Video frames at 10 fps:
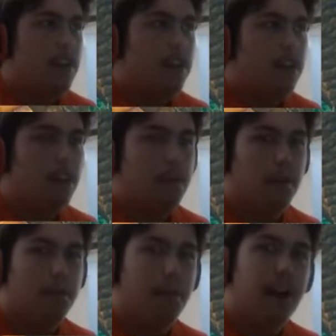This
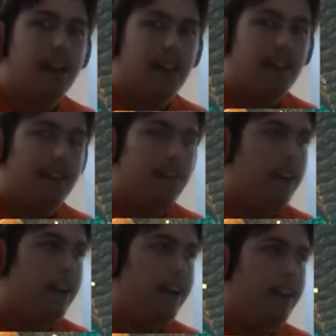first button,
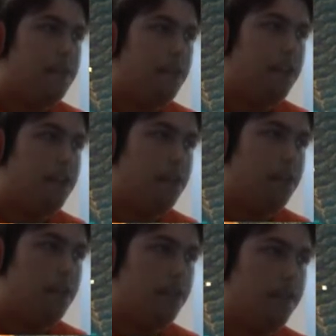right here in these mushrooms.